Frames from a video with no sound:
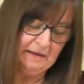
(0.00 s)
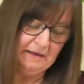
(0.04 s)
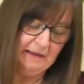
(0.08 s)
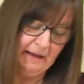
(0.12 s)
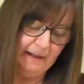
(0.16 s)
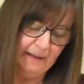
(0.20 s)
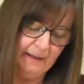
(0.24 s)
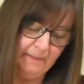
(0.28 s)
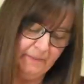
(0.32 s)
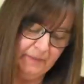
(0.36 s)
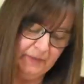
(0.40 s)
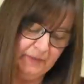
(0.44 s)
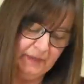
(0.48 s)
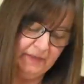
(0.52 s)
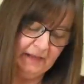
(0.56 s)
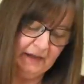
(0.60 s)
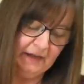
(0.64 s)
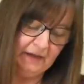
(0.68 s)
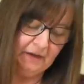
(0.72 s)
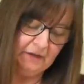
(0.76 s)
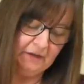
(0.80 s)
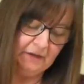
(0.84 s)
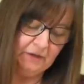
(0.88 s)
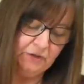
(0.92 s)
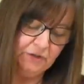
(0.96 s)
And
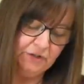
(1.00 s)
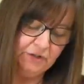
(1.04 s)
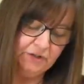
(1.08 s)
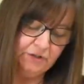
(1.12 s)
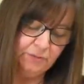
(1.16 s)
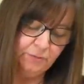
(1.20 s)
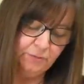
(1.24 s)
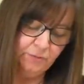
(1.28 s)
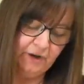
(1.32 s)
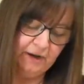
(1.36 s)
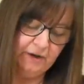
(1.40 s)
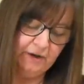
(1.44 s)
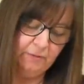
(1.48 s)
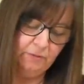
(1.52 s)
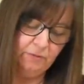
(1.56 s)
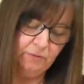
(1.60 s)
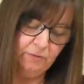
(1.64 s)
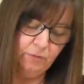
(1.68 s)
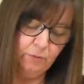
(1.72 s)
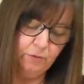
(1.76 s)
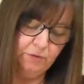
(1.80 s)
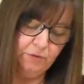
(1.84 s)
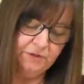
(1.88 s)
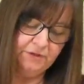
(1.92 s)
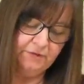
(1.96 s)
then I can just spray it with
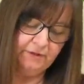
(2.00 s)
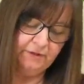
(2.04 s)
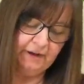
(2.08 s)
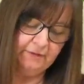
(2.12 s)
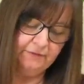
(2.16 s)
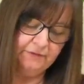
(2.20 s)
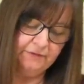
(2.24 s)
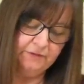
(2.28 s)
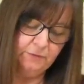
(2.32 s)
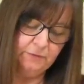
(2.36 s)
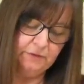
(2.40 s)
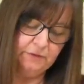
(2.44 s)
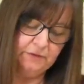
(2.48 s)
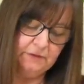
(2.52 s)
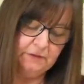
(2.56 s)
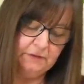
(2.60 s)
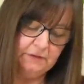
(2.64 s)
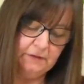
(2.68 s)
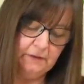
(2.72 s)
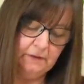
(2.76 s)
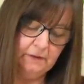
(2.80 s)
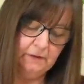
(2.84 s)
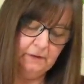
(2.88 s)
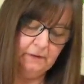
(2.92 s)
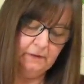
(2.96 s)
water afterwards
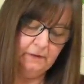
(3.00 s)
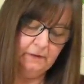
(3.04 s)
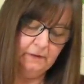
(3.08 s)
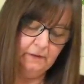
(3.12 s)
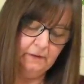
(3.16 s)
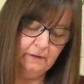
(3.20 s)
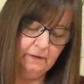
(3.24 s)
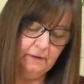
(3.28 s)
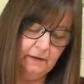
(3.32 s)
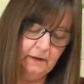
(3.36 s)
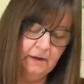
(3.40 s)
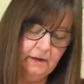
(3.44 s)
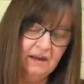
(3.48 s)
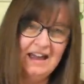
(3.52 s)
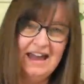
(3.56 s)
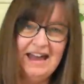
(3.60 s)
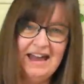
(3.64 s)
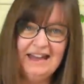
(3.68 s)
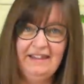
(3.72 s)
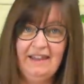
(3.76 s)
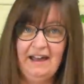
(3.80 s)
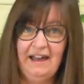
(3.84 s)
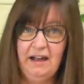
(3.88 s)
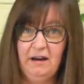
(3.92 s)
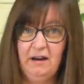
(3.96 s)

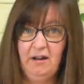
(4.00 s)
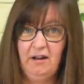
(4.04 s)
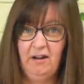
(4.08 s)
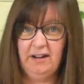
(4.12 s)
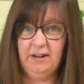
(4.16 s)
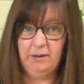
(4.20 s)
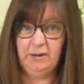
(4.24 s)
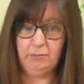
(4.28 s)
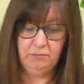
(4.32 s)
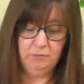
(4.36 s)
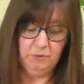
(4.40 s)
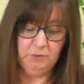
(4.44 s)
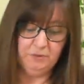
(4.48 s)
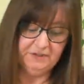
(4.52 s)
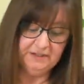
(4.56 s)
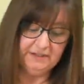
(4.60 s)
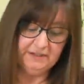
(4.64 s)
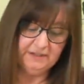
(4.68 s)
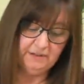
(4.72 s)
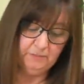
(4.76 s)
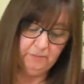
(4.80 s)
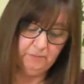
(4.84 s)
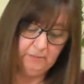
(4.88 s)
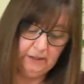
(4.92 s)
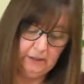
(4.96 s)
and that line will
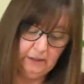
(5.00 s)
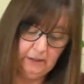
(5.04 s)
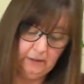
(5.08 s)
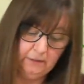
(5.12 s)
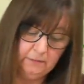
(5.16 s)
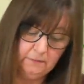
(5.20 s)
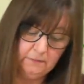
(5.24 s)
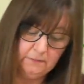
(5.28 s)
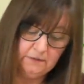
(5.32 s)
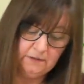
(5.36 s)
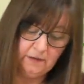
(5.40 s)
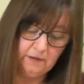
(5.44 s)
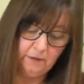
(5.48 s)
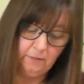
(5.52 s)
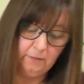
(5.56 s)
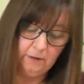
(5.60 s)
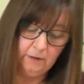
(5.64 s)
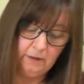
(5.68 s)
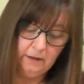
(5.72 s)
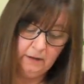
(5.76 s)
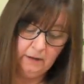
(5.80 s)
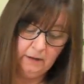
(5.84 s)
disappear. So